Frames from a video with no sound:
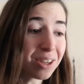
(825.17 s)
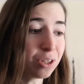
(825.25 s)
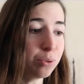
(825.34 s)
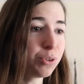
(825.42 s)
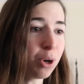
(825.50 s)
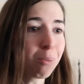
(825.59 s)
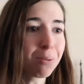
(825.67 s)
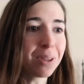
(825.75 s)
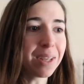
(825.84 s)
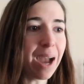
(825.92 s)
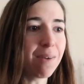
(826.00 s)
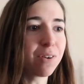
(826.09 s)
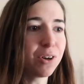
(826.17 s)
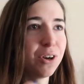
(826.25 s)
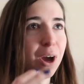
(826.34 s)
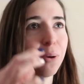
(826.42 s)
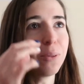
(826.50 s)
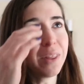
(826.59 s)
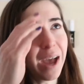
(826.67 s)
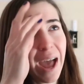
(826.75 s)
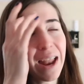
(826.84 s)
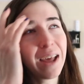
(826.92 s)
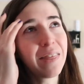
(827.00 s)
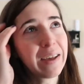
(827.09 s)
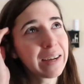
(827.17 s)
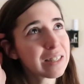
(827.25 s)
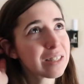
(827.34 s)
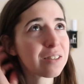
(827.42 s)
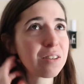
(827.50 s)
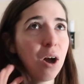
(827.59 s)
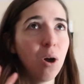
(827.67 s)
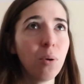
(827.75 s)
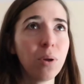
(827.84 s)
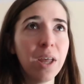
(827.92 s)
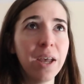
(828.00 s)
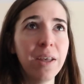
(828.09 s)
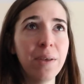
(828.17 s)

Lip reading: You don't really ever know that, and I think it's so,